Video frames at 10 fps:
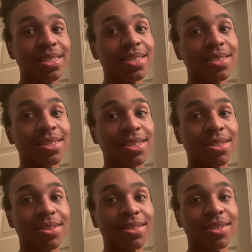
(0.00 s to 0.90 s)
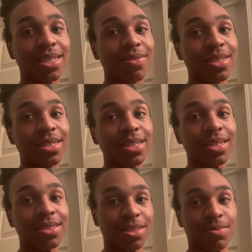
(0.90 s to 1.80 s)
consider giving it a
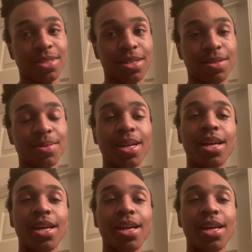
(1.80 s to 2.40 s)
thumbs up.